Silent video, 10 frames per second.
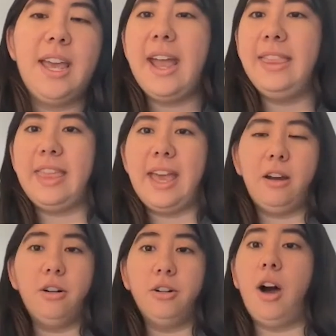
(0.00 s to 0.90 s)
and that
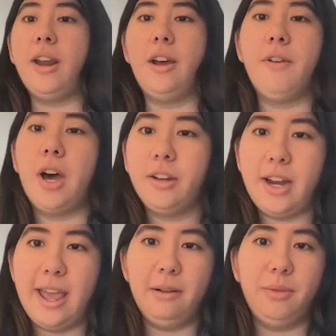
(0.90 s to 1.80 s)
a lot of other
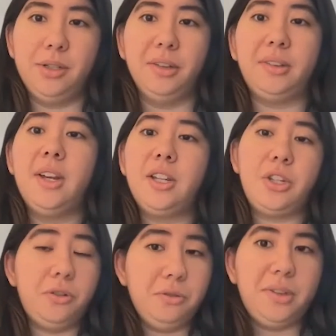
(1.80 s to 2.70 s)
animals
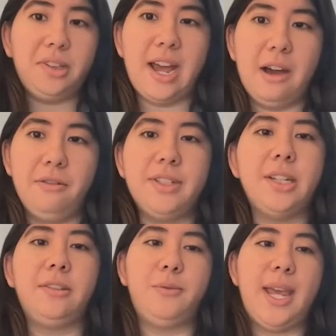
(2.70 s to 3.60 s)
use sound
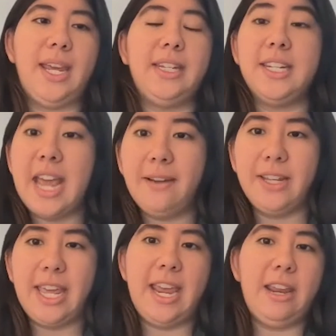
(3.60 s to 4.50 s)
as a way to
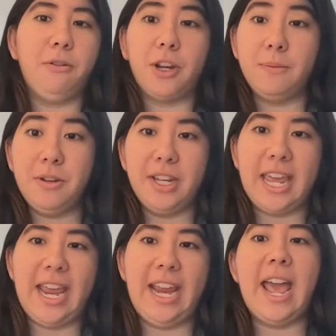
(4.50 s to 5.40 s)
navigate or
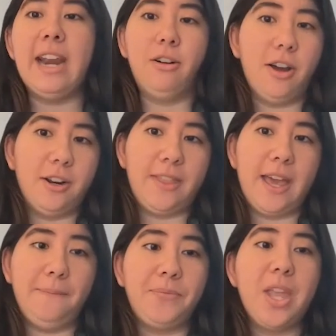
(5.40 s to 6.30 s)
communicate, and a lot of
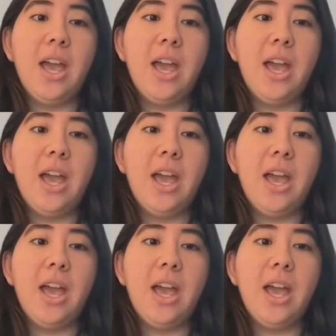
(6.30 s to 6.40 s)
them